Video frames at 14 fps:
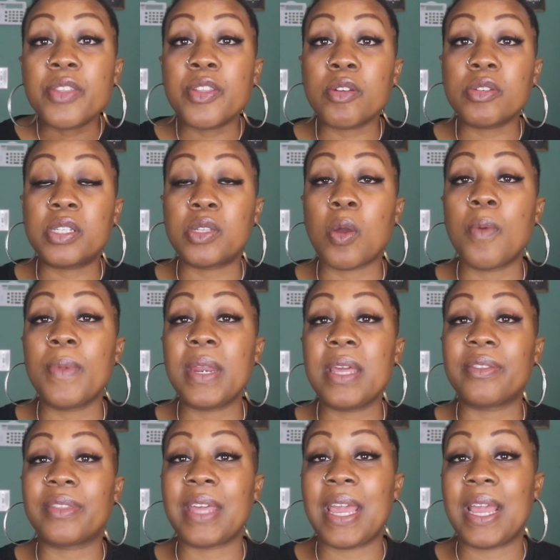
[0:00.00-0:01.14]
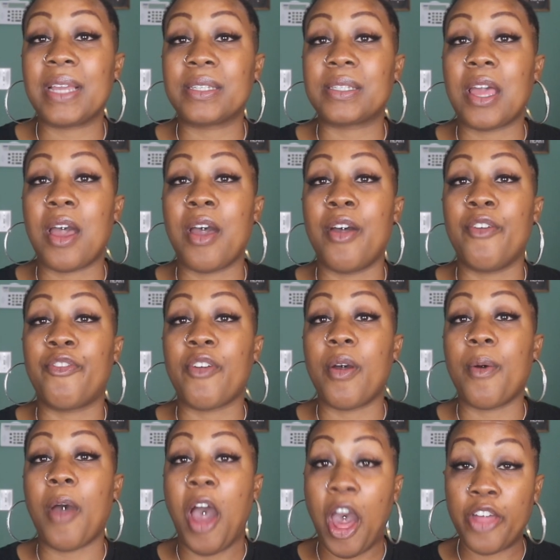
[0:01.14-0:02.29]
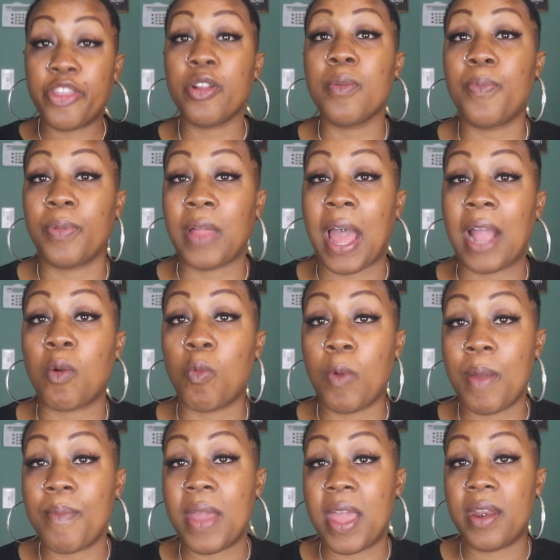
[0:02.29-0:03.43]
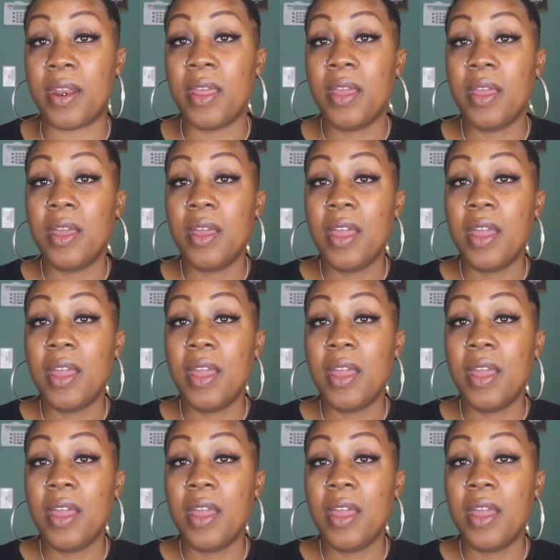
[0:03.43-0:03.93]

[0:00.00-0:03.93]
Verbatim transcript: There's so many things of other black women